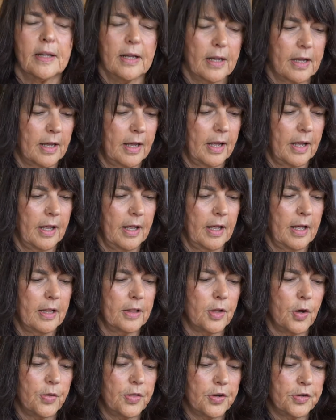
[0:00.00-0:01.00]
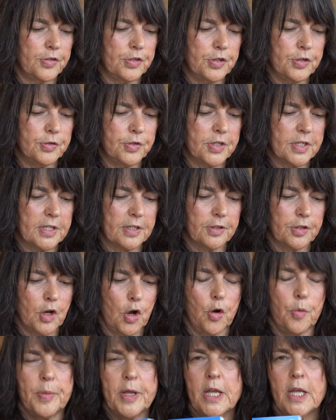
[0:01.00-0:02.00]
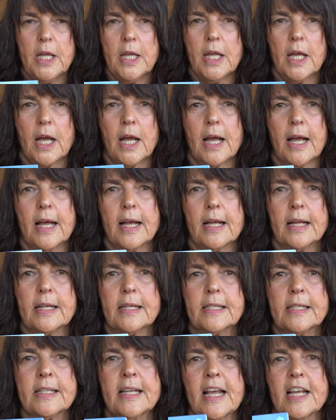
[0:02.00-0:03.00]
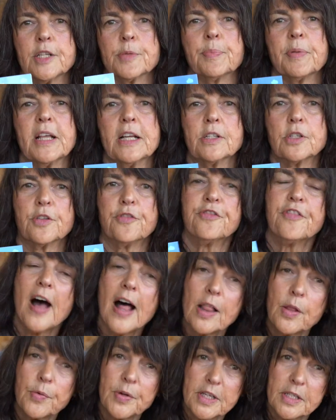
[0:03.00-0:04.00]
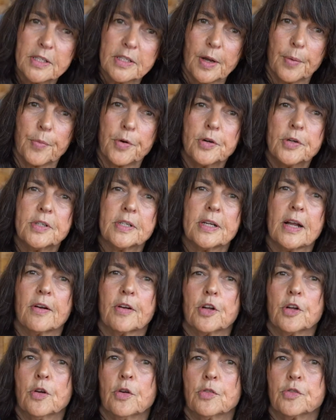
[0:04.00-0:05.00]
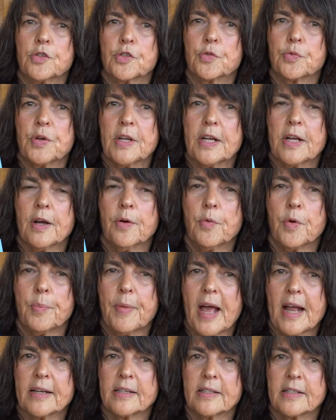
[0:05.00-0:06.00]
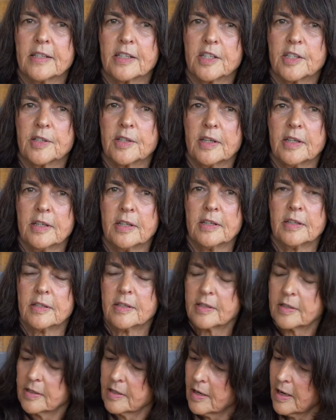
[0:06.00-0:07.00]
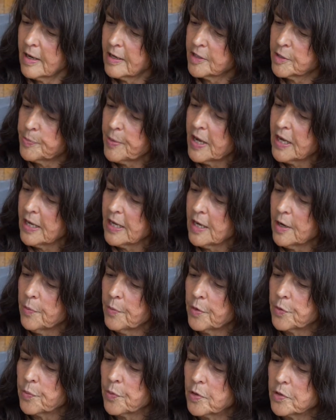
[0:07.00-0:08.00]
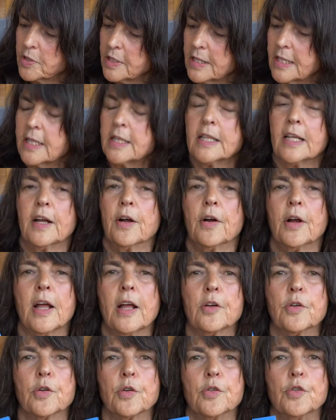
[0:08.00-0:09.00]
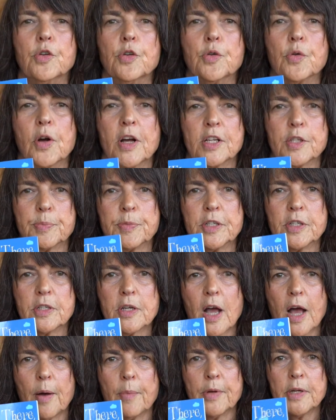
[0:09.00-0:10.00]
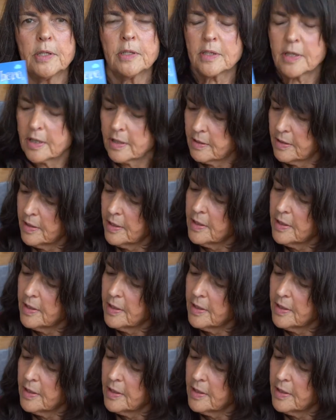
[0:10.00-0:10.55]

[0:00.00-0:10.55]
Hello There, Do You Still Know Me, takes place the following summer down in Costa Rica, where Madison is spending it with Rosalie Claire and her new husband, Thomas, and